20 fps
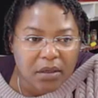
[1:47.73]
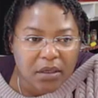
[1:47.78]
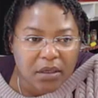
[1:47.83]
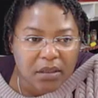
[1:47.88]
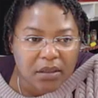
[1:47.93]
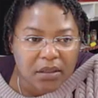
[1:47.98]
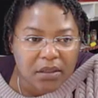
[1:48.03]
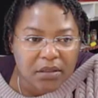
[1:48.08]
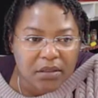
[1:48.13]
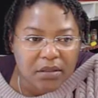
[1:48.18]

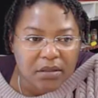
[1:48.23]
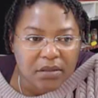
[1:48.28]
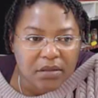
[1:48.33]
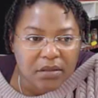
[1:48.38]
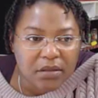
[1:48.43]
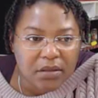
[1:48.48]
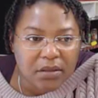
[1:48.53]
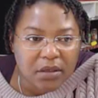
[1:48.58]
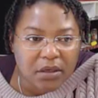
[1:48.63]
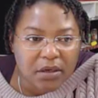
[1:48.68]
Okay, let's
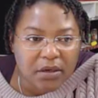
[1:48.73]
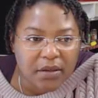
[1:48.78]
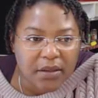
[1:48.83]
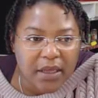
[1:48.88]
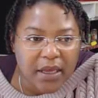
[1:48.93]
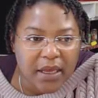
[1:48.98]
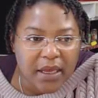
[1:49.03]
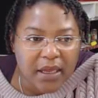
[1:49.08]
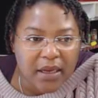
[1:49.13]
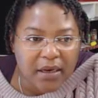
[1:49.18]
unstar
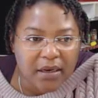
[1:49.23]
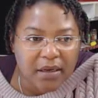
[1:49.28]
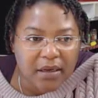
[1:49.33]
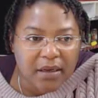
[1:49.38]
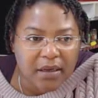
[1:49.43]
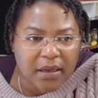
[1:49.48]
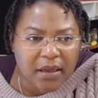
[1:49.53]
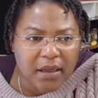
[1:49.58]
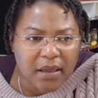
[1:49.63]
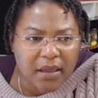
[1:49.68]
that.
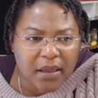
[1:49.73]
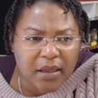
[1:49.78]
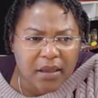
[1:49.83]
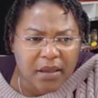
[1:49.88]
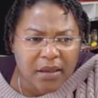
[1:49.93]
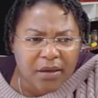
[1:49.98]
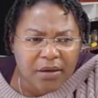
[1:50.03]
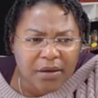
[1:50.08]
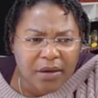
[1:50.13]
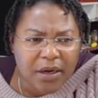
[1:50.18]

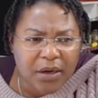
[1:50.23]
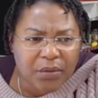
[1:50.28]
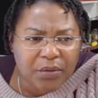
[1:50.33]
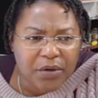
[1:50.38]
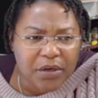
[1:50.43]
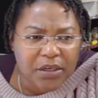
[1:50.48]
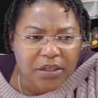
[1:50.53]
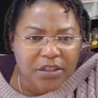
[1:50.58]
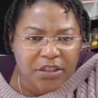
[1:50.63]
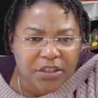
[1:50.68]
But I
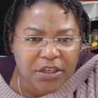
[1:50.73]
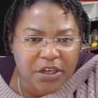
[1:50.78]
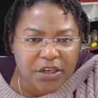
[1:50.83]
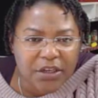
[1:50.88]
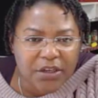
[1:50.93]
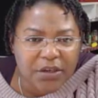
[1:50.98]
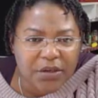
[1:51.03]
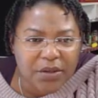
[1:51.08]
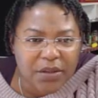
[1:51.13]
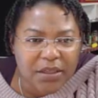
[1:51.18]
wanted to show
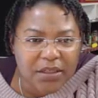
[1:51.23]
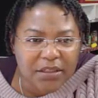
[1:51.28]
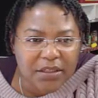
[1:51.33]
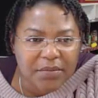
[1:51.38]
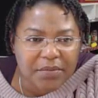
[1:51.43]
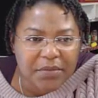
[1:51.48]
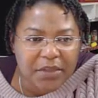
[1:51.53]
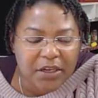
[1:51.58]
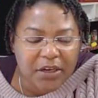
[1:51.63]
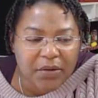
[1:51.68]
you that.
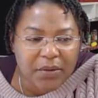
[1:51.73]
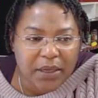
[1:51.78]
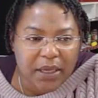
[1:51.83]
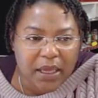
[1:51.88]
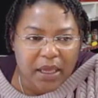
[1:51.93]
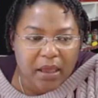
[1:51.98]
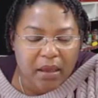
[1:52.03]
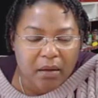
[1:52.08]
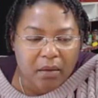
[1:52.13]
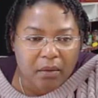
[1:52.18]
So there we
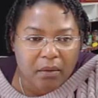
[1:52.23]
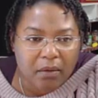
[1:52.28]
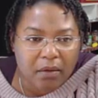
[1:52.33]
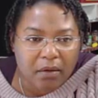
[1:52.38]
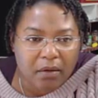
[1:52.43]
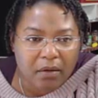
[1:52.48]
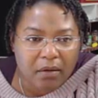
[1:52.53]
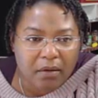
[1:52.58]
go.